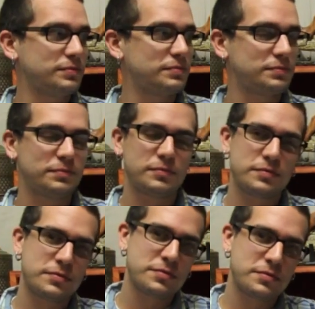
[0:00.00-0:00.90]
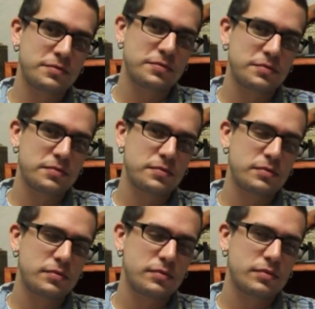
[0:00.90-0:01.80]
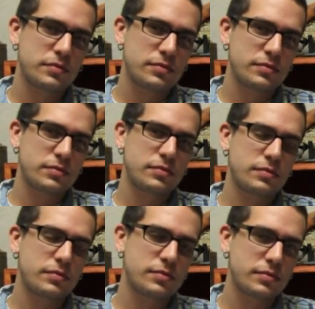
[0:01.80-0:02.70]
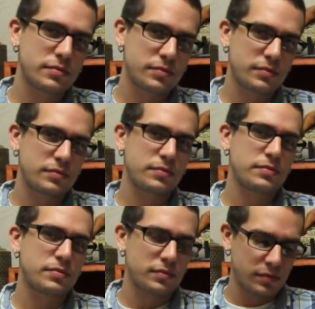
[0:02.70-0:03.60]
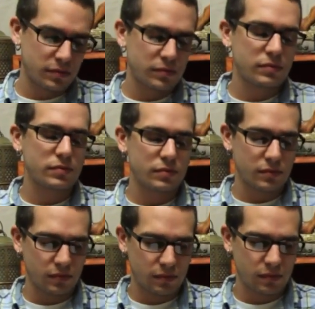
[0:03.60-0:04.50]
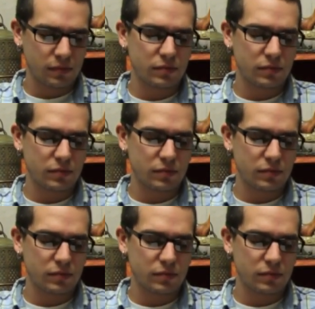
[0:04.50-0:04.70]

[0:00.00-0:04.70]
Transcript: (not speaking)